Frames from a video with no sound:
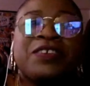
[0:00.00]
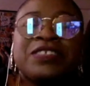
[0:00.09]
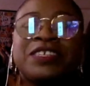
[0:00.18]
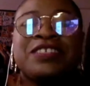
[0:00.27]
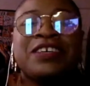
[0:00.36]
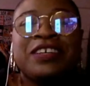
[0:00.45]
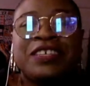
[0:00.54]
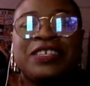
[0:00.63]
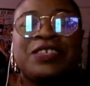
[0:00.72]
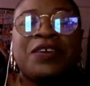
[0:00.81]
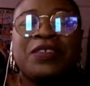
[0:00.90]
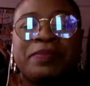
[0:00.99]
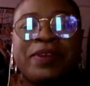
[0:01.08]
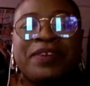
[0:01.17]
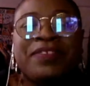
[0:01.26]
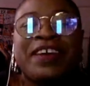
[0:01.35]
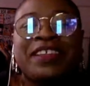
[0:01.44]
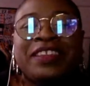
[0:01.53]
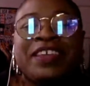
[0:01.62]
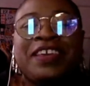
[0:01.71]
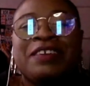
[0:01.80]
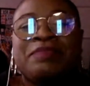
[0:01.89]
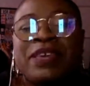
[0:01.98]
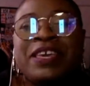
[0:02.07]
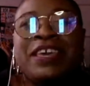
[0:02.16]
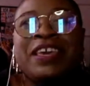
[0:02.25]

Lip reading: on TikTok, she talked about that, like, being